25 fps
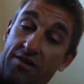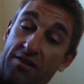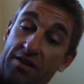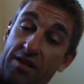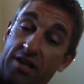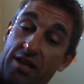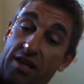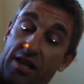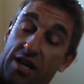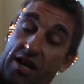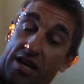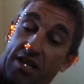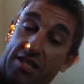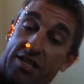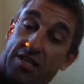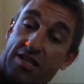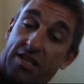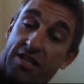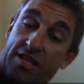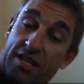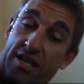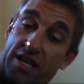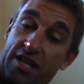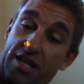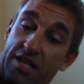and
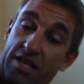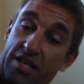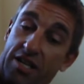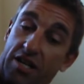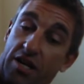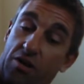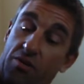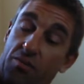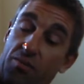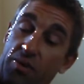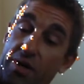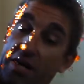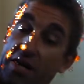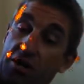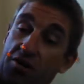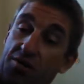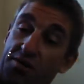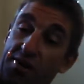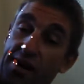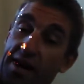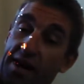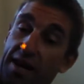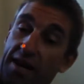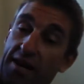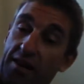realizing that, you know, we
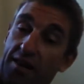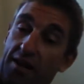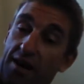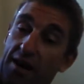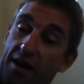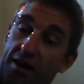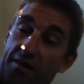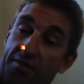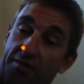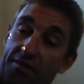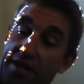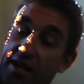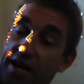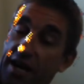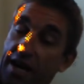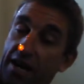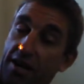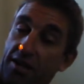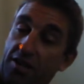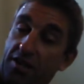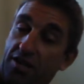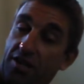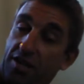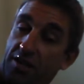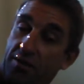create a lot of the
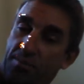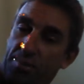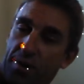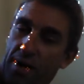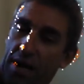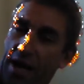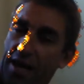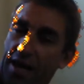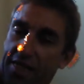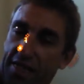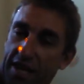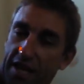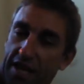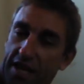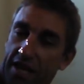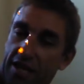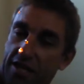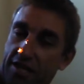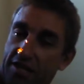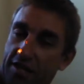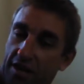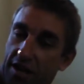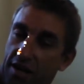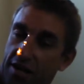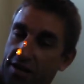energy. But I think I
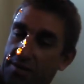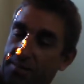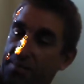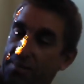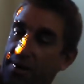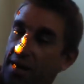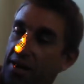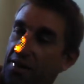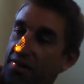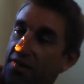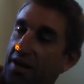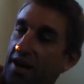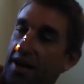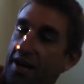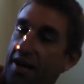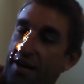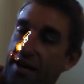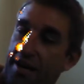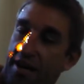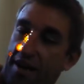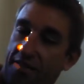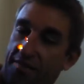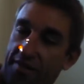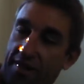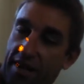talked about that
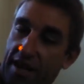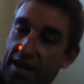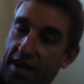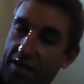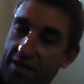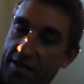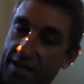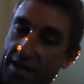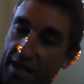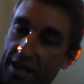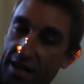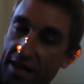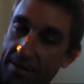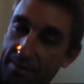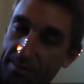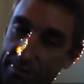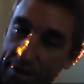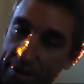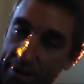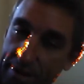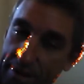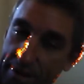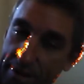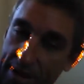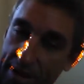enough last night,
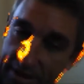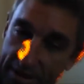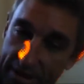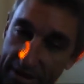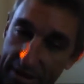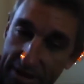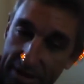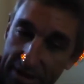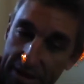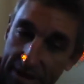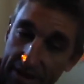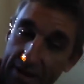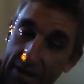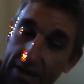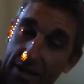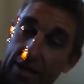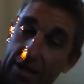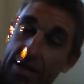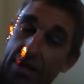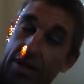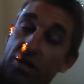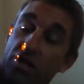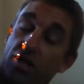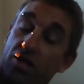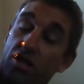man.
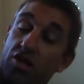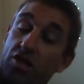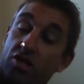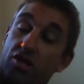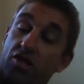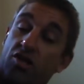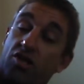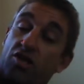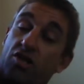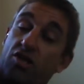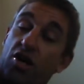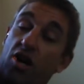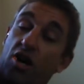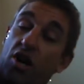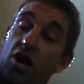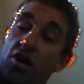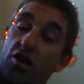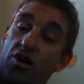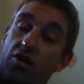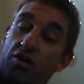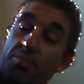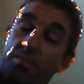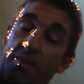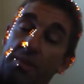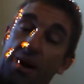Just
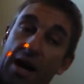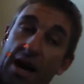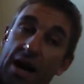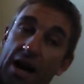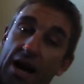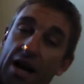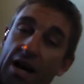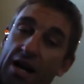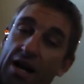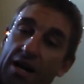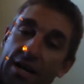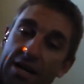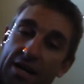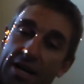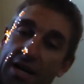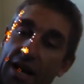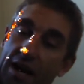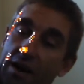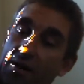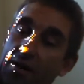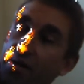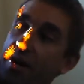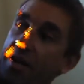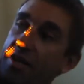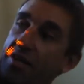stoked, man.
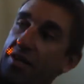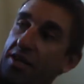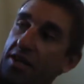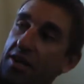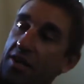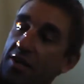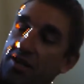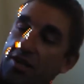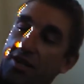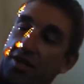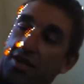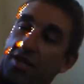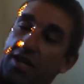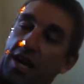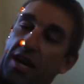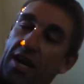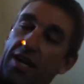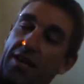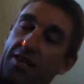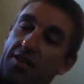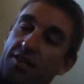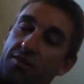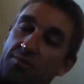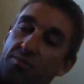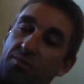Can't wait to go
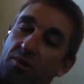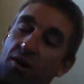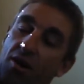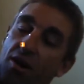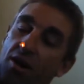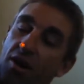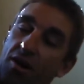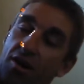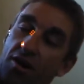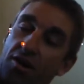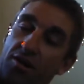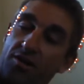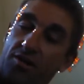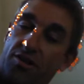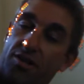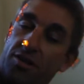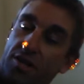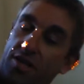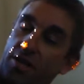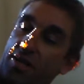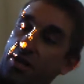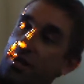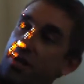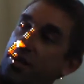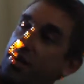skate tomorrow,
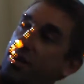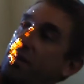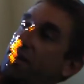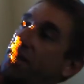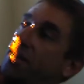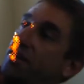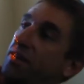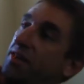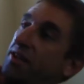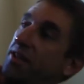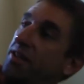dude.